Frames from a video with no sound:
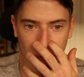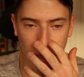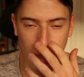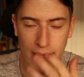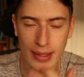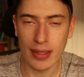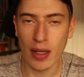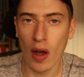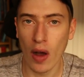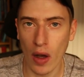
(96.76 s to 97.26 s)

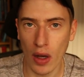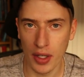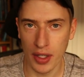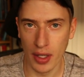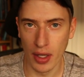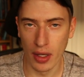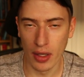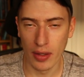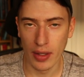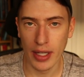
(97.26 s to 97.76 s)
it's
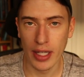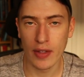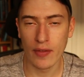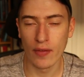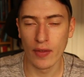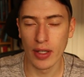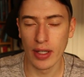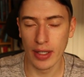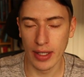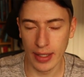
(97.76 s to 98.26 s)
harder.
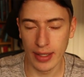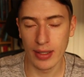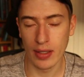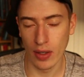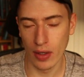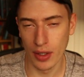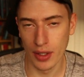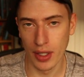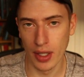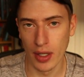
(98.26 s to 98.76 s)
It's, it is
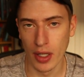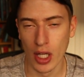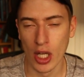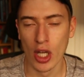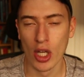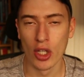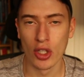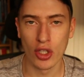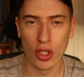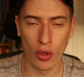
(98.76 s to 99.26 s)
harder.
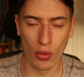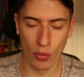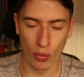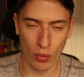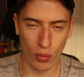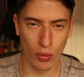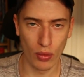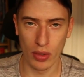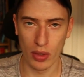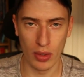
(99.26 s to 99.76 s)
So
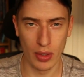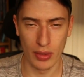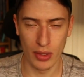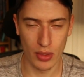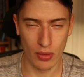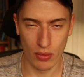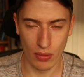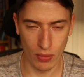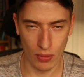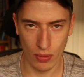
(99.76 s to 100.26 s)
what, I,
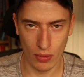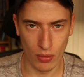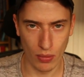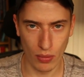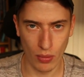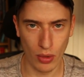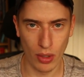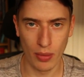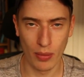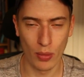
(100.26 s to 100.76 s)
so
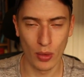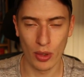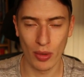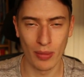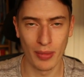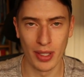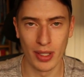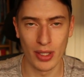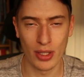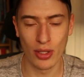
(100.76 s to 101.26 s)
what, what do
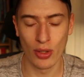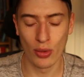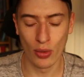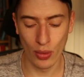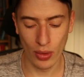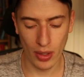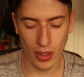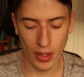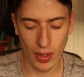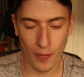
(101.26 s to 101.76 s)
I mean?
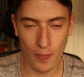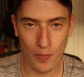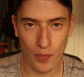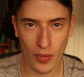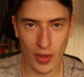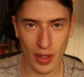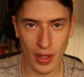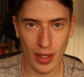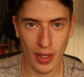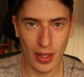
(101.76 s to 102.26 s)
So
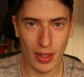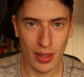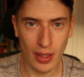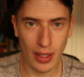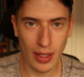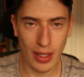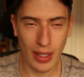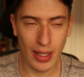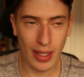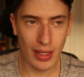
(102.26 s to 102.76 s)

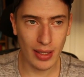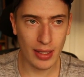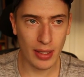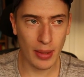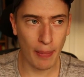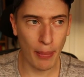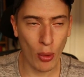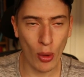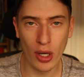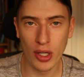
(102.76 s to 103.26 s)
is
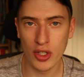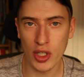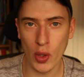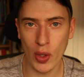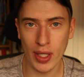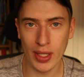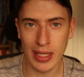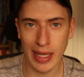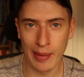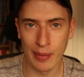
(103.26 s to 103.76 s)
it pointless
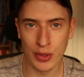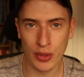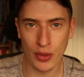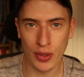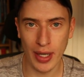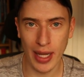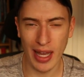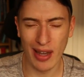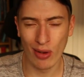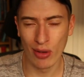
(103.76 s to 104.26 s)
going into
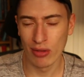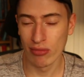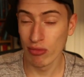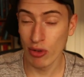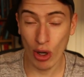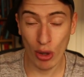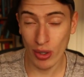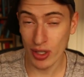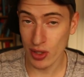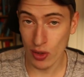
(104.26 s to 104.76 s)
Amazon now?
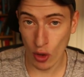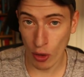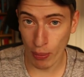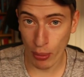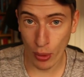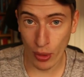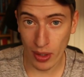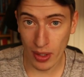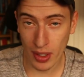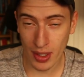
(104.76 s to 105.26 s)
No, it's
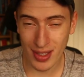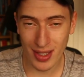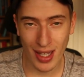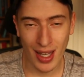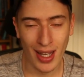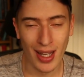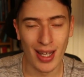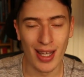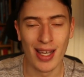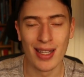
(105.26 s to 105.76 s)
not pointless.
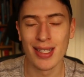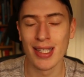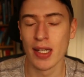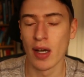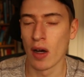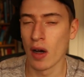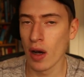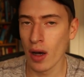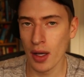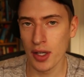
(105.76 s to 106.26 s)
Is it
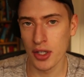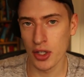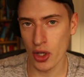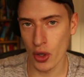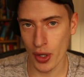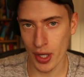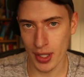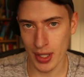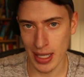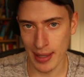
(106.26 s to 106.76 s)
harder
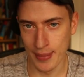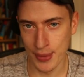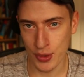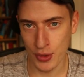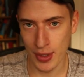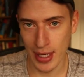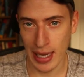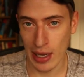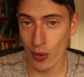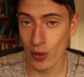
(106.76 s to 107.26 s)
going into
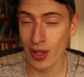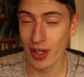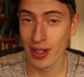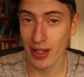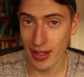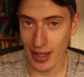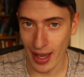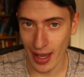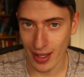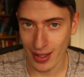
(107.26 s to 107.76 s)
Amazon now?
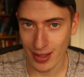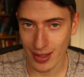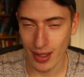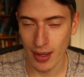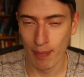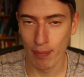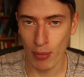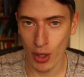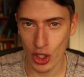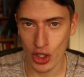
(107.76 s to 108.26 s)

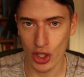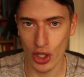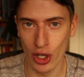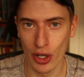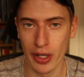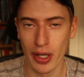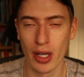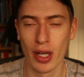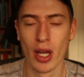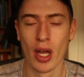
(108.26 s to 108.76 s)
Yes, much
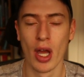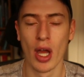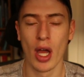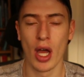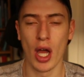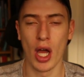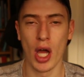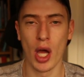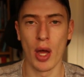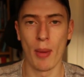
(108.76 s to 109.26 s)
harder.
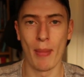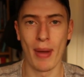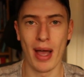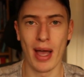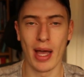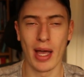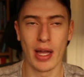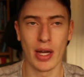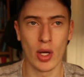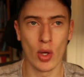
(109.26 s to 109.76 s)
Um,
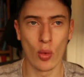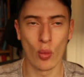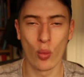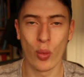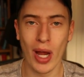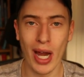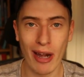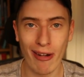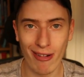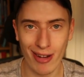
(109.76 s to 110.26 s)

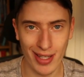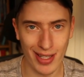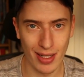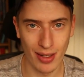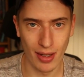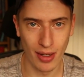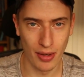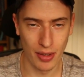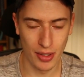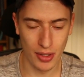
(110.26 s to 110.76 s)
and where is
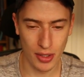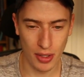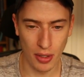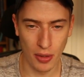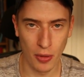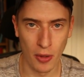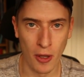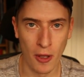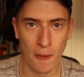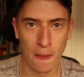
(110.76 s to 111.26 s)
it harder?
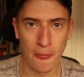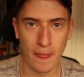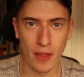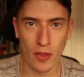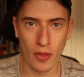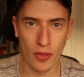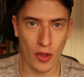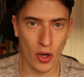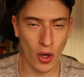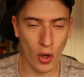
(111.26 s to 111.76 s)
So
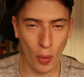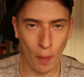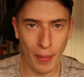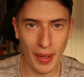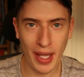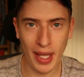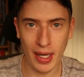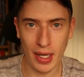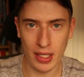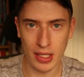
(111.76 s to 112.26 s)
the whole
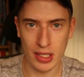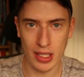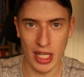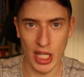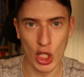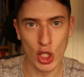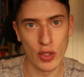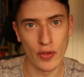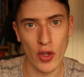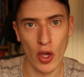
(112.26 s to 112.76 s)
beginning
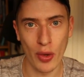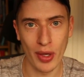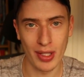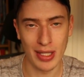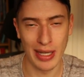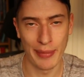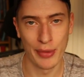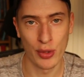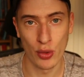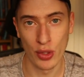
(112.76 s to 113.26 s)
stage of going
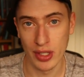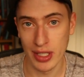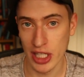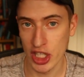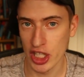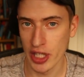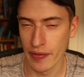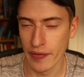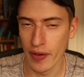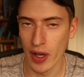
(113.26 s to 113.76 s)
to Amazon is
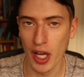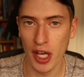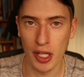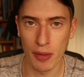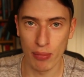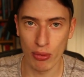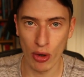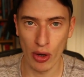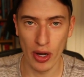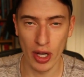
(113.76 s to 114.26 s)
actually
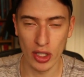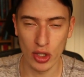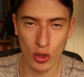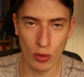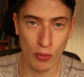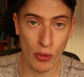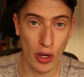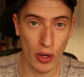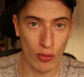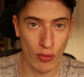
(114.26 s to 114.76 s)
finding a product,
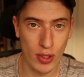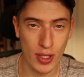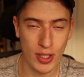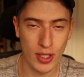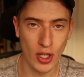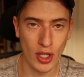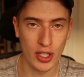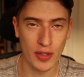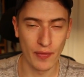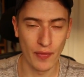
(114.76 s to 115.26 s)
doing product
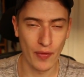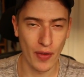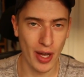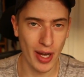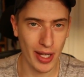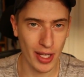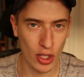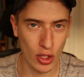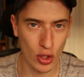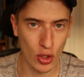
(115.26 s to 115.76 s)
research and
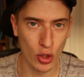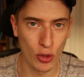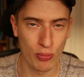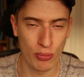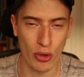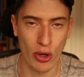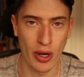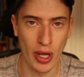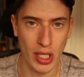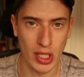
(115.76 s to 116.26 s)
finding a
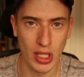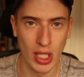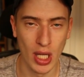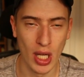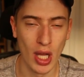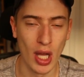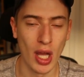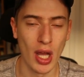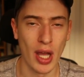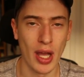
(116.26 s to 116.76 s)
good product
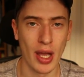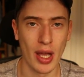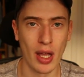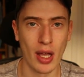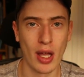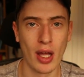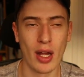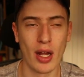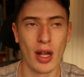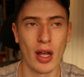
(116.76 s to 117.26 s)

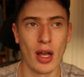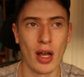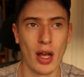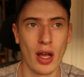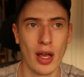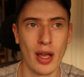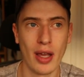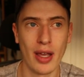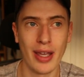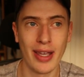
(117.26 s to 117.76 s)

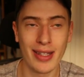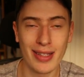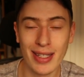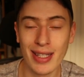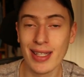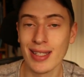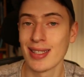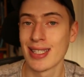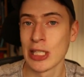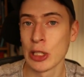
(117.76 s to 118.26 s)
it
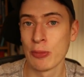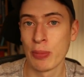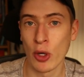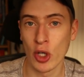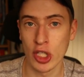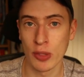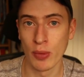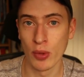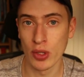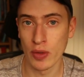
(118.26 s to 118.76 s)
is still
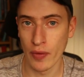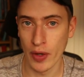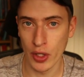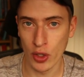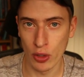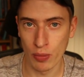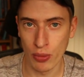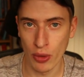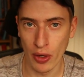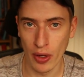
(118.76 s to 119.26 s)
possible to
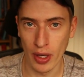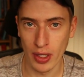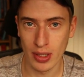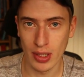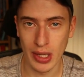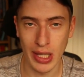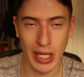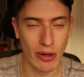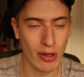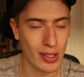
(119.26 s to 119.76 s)
find good
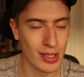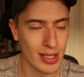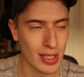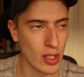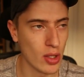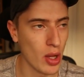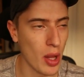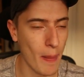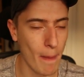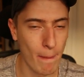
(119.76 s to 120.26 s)
products. There are
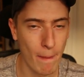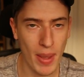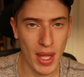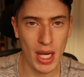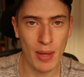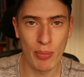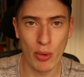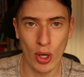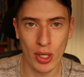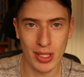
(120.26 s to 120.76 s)
still
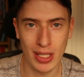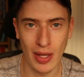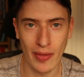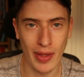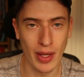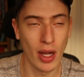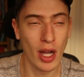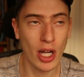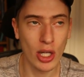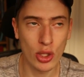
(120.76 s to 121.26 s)
many products out
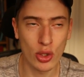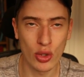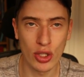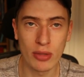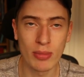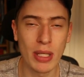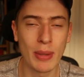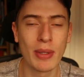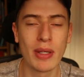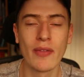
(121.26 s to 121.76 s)
there,
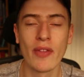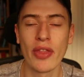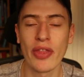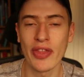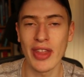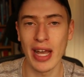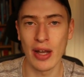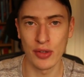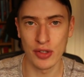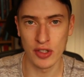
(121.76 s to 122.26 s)
hundreds, maybe even
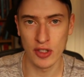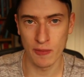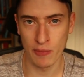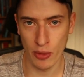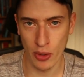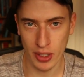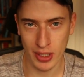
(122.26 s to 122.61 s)
thousands of